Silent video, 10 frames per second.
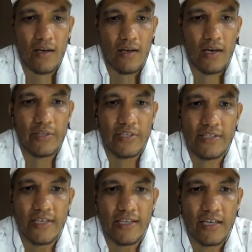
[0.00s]
now this is
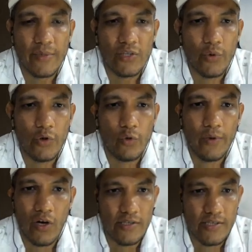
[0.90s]
the term is going to be
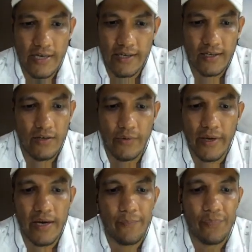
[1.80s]
constant.
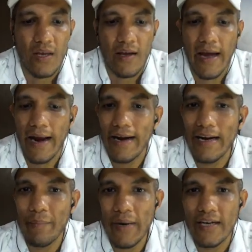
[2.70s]
Okay, and
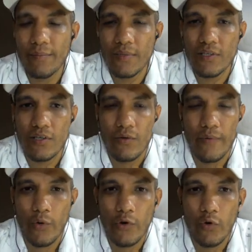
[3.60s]
remaining terms we
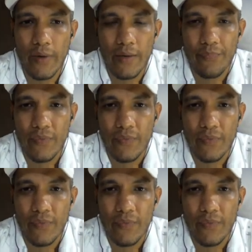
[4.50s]
are going to be